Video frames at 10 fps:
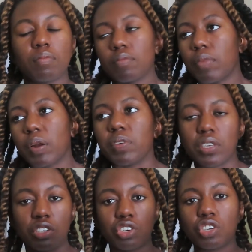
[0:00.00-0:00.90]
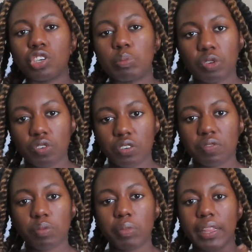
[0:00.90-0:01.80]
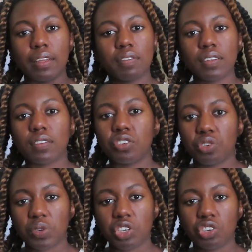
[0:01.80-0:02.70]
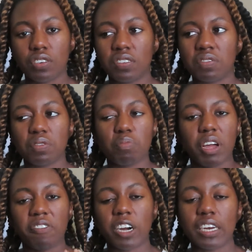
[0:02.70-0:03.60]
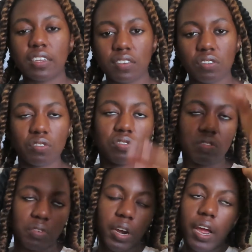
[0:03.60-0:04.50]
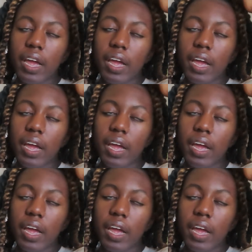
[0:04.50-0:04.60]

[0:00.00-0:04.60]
My relationships are different. My living situation is different. My finances are different.